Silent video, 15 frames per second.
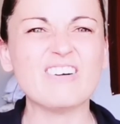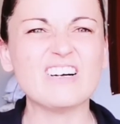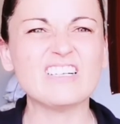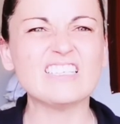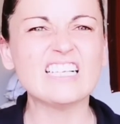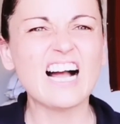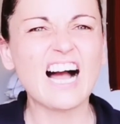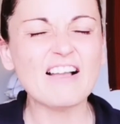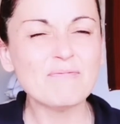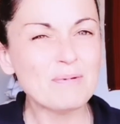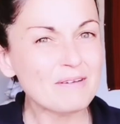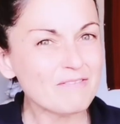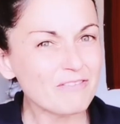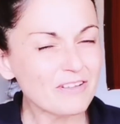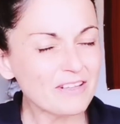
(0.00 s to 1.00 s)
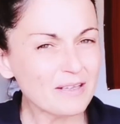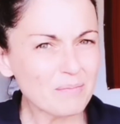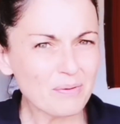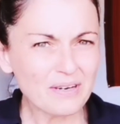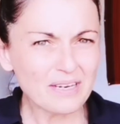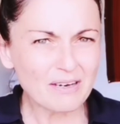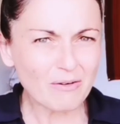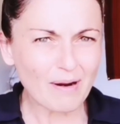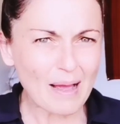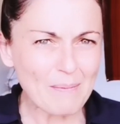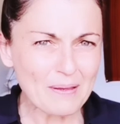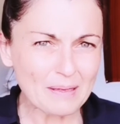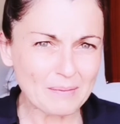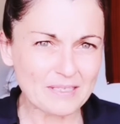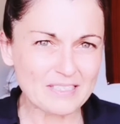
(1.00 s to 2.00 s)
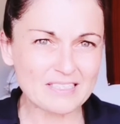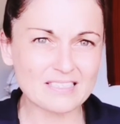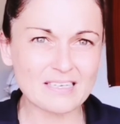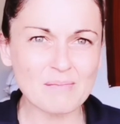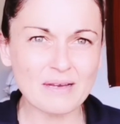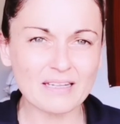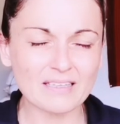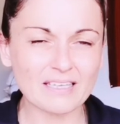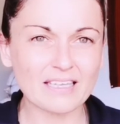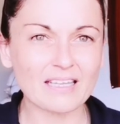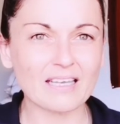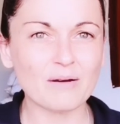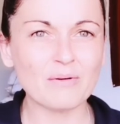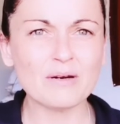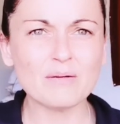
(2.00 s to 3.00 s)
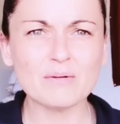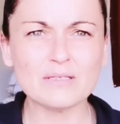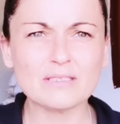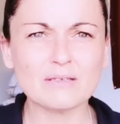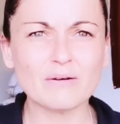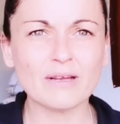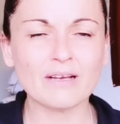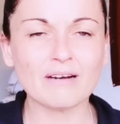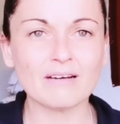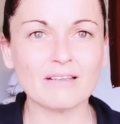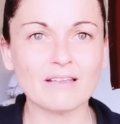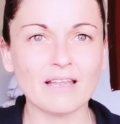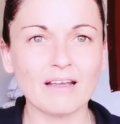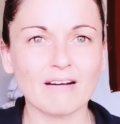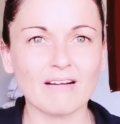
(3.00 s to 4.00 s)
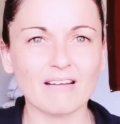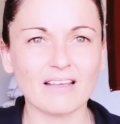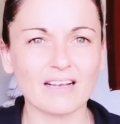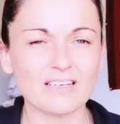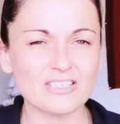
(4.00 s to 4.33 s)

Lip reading: All right, well, I've been feeling pretty crappy in my stomach lately. I wonder what's going on there.